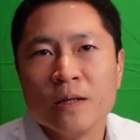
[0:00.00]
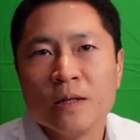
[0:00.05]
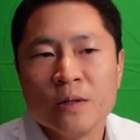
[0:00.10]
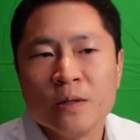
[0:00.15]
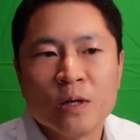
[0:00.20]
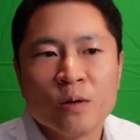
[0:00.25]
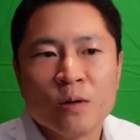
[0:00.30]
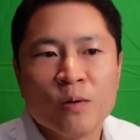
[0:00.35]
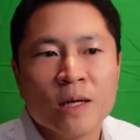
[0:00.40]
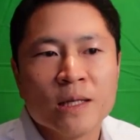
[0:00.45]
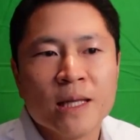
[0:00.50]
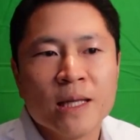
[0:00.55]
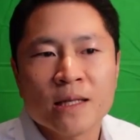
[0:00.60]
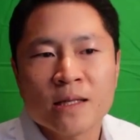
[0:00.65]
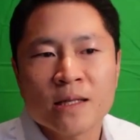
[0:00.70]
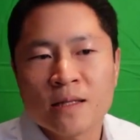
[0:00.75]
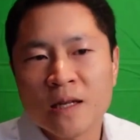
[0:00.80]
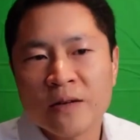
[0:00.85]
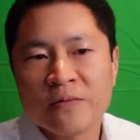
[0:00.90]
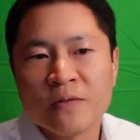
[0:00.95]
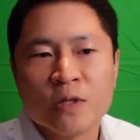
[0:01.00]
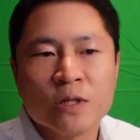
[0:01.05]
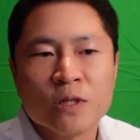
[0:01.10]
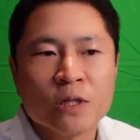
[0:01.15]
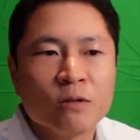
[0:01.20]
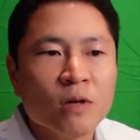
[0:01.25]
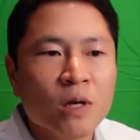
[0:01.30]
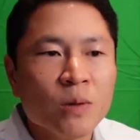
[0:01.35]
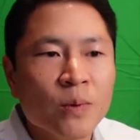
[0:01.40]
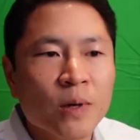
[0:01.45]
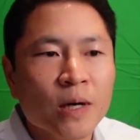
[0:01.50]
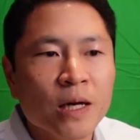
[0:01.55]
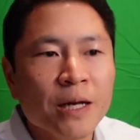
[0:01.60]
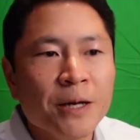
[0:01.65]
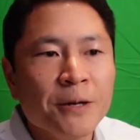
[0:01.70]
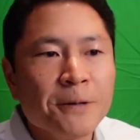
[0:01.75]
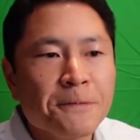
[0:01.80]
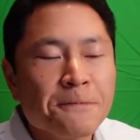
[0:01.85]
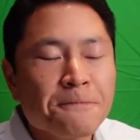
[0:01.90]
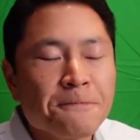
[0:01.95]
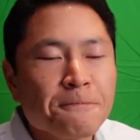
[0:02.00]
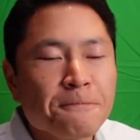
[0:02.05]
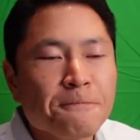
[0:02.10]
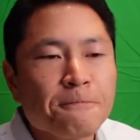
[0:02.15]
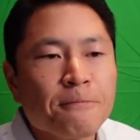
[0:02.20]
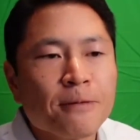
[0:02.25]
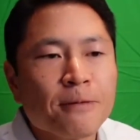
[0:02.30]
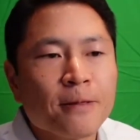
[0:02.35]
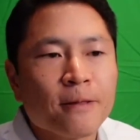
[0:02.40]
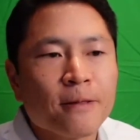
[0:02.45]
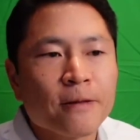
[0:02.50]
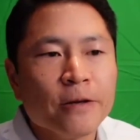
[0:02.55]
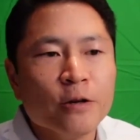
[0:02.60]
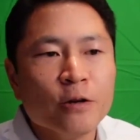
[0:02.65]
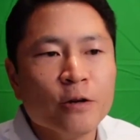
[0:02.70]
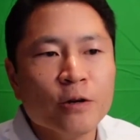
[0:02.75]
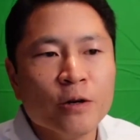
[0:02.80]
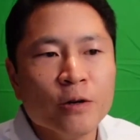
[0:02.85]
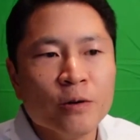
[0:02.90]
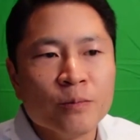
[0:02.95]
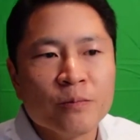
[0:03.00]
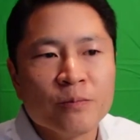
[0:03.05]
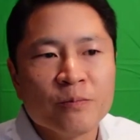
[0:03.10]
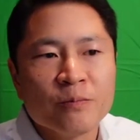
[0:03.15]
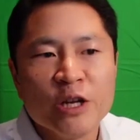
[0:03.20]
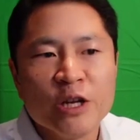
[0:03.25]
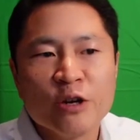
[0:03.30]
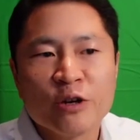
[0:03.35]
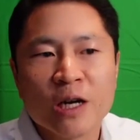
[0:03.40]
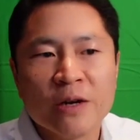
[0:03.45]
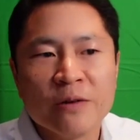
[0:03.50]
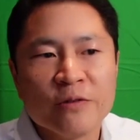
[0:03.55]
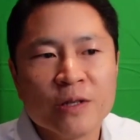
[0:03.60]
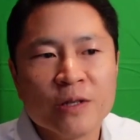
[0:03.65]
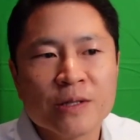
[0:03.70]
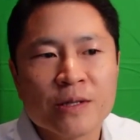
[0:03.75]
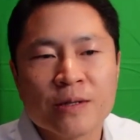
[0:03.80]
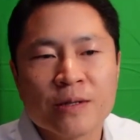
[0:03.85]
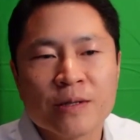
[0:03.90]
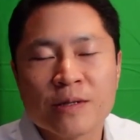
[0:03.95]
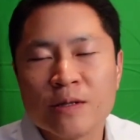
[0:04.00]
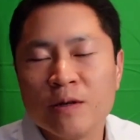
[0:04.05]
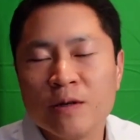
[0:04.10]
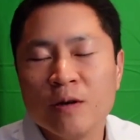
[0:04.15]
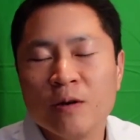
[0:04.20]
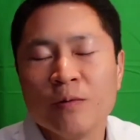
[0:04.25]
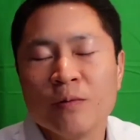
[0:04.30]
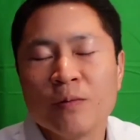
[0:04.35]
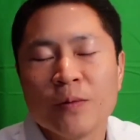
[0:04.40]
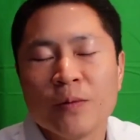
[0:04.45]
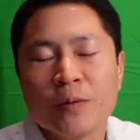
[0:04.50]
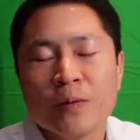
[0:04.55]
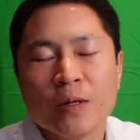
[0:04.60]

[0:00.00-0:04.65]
You don't want that stuff to show up on your video conference. So